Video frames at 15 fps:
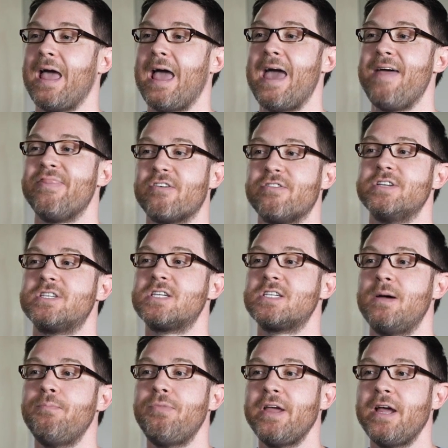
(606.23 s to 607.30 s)
And there is
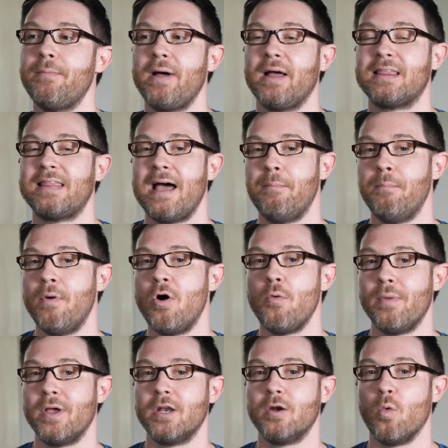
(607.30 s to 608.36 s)
something about that
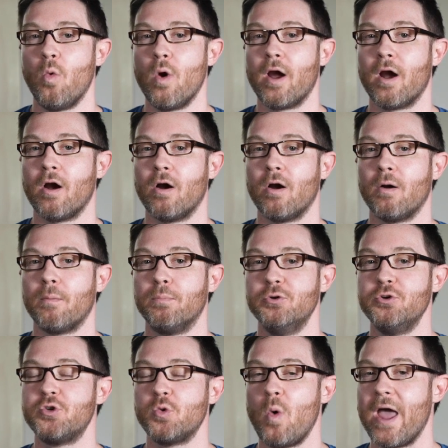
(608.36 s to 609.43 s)
moment where
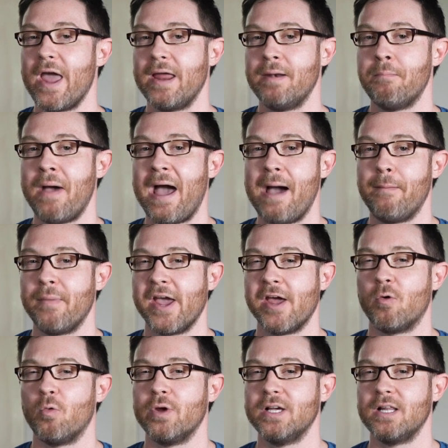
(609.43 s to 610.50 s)
Bruce Wayne,
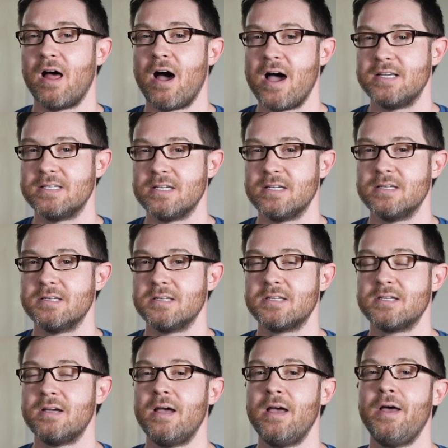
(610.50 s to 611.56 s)
Batman,
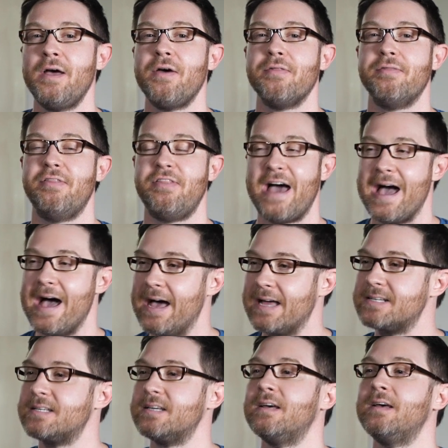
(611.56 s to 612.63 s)
realizes
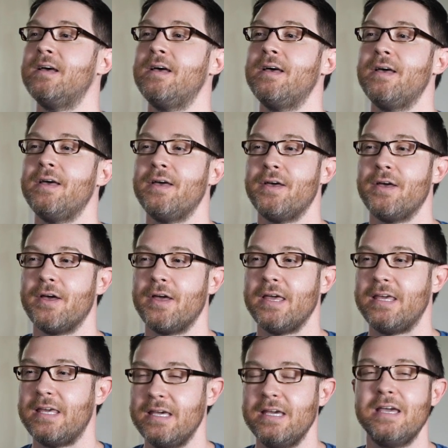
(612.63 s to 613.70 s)
that
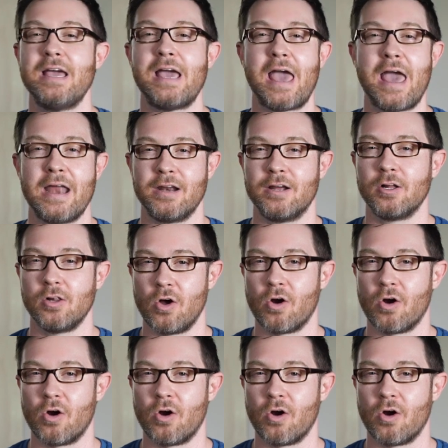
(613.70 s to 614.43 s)
he and